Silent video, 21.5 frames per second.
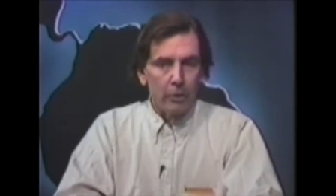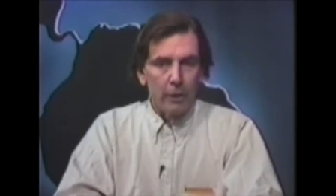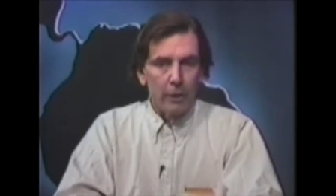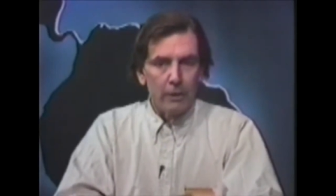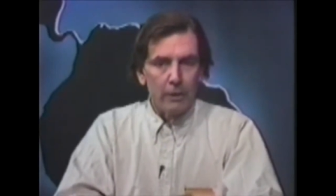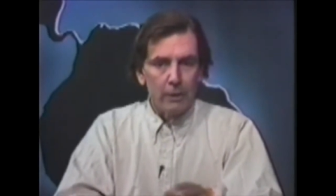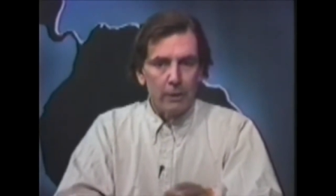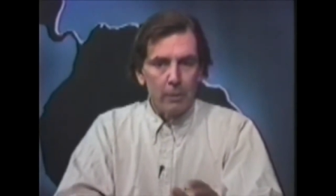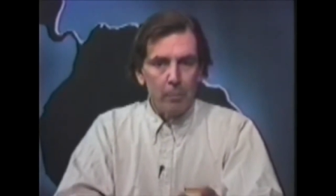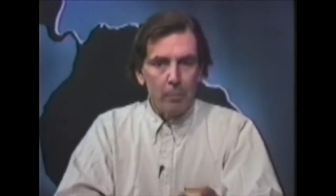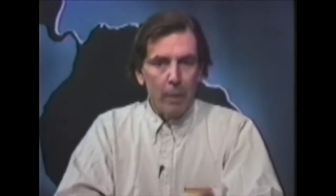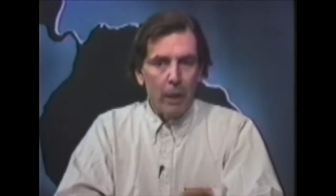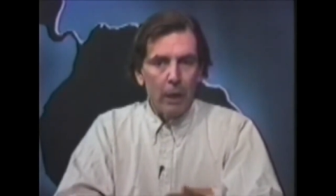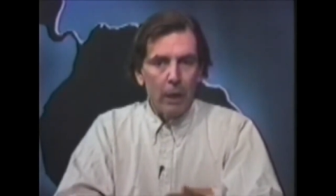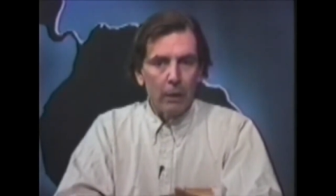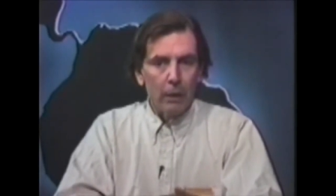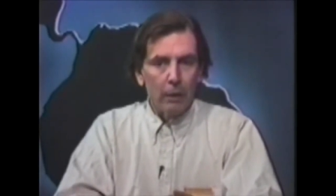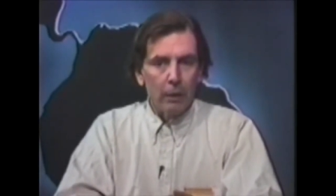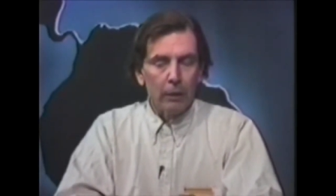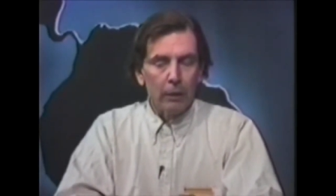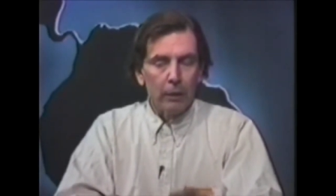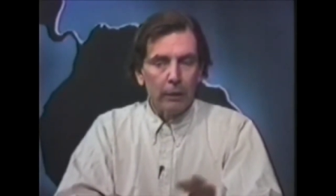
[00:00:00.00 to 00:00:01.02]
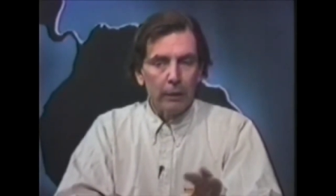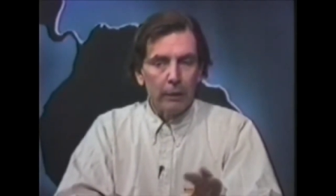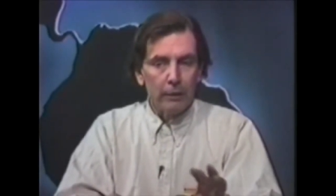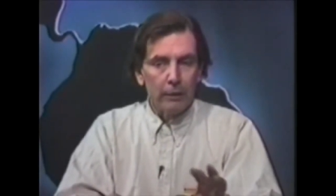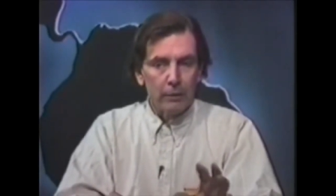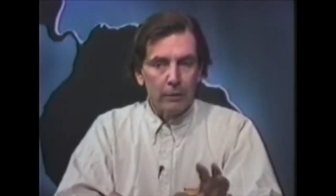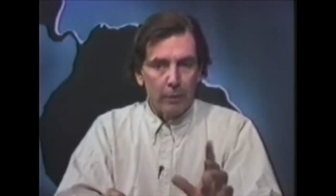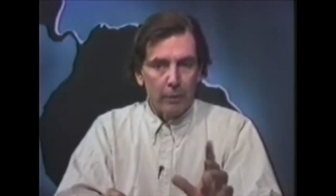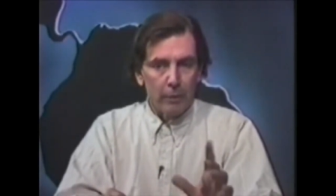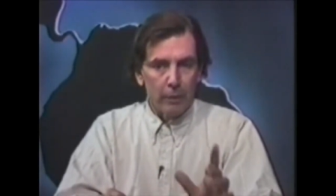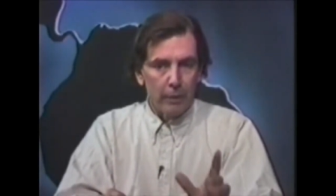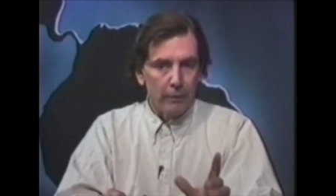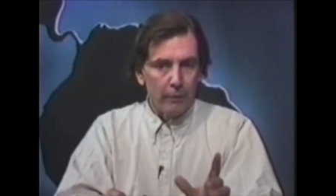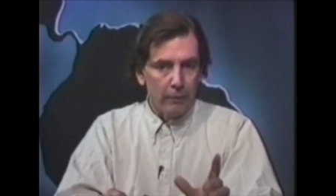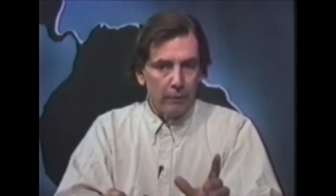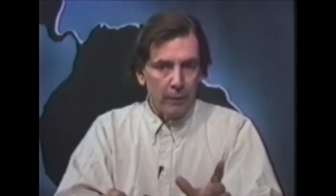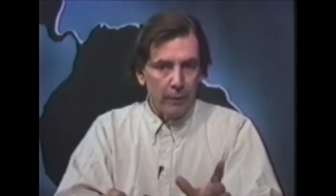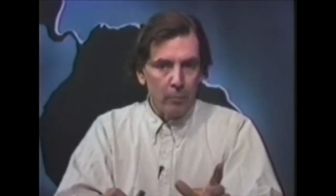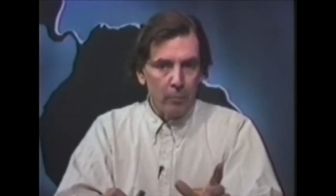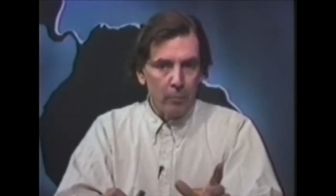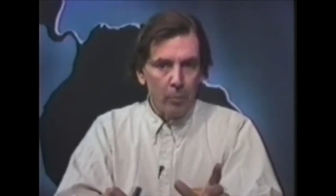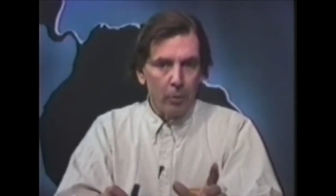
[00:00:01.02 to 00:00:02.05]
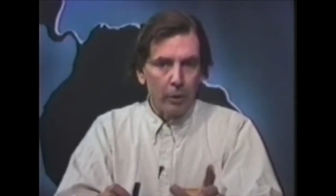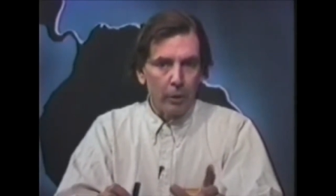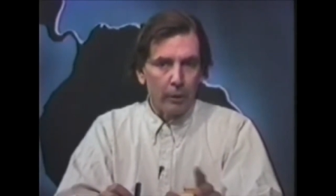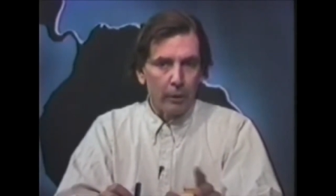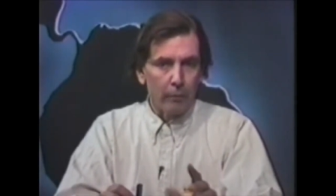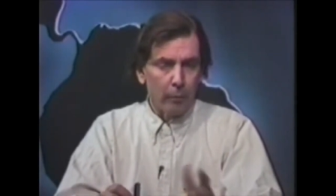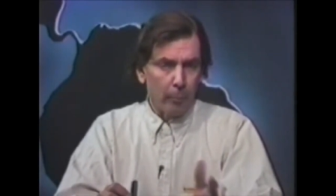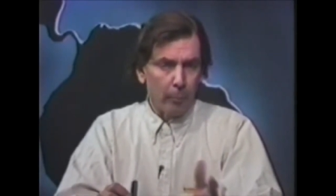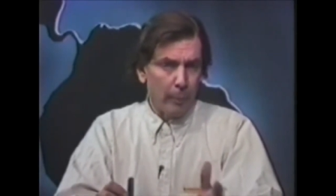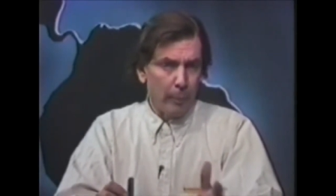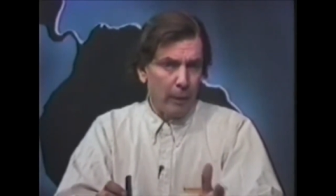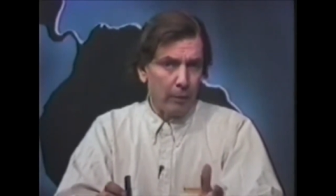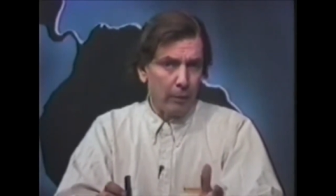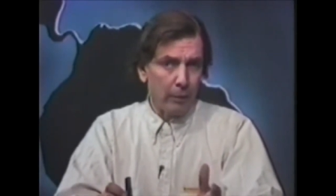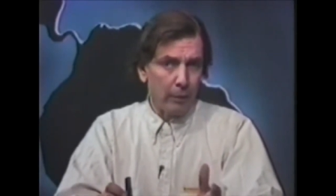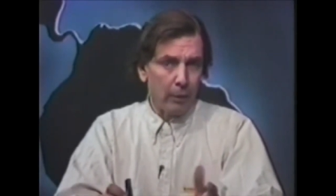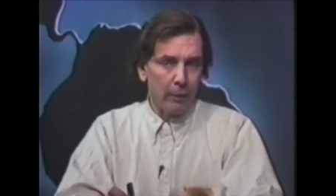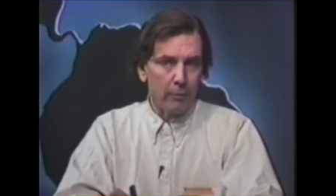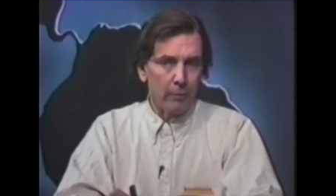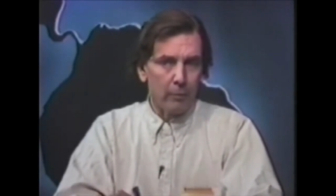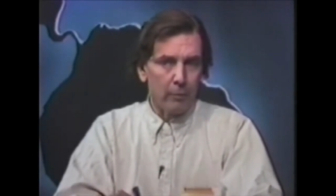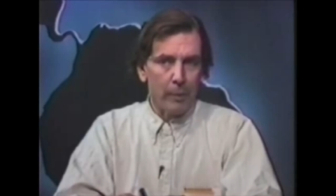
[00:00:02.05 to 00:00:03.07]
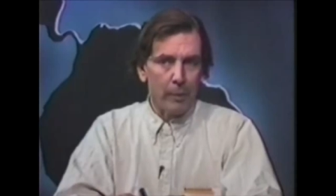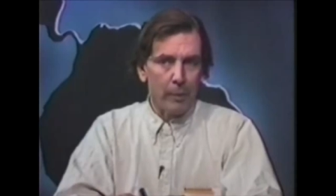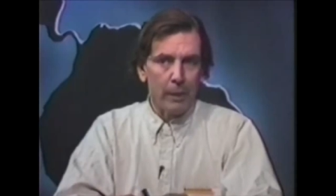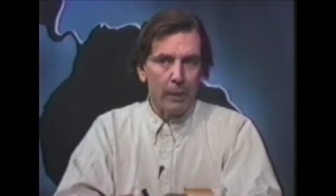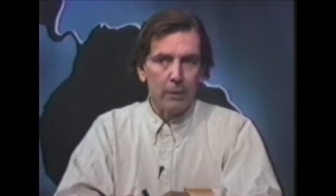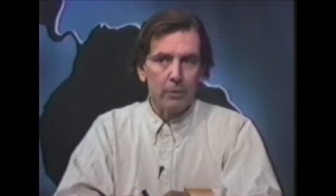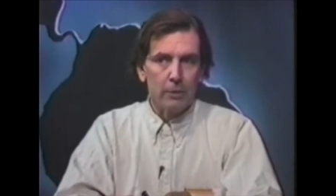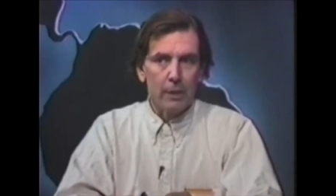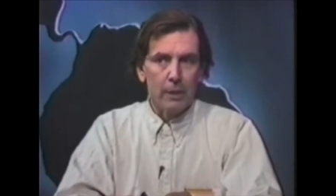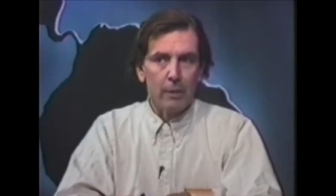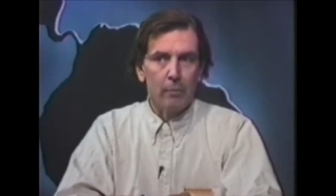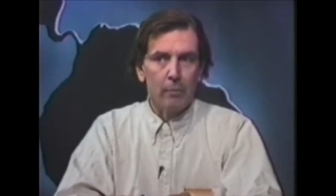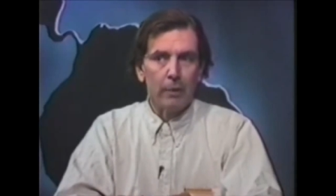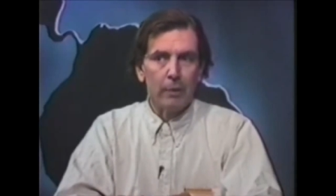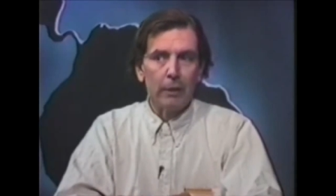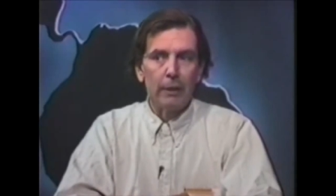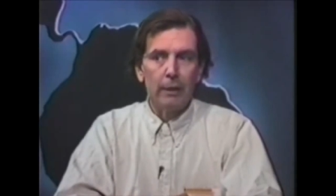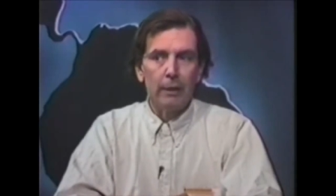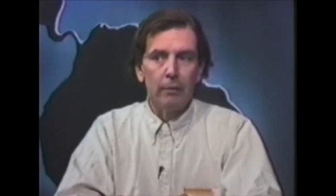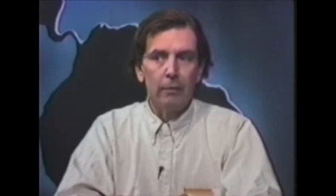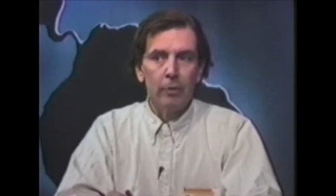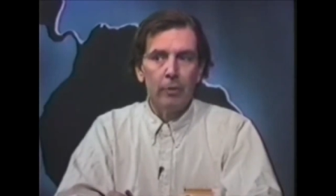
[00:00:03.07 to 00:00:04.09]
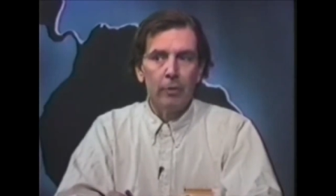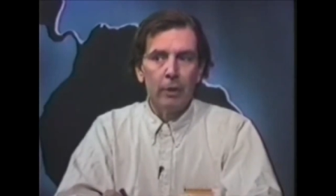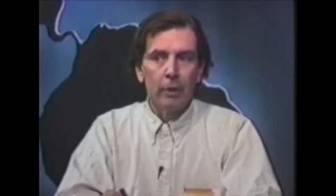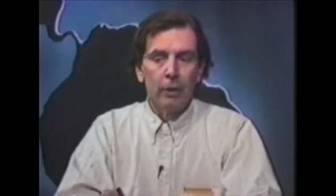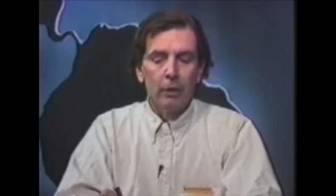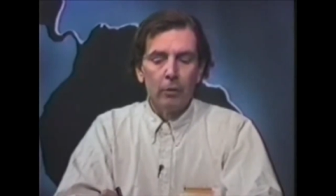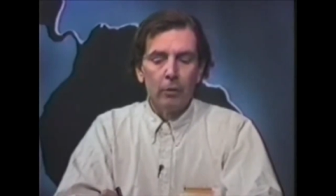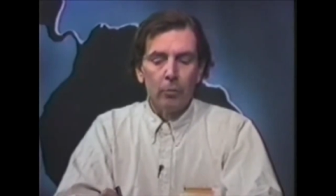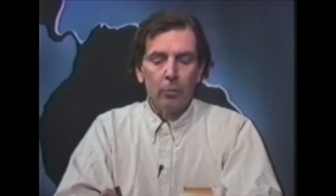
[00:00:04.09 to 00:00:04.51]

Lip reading: J.C. Bala, it's a very thin book of about 100 pages, I believe,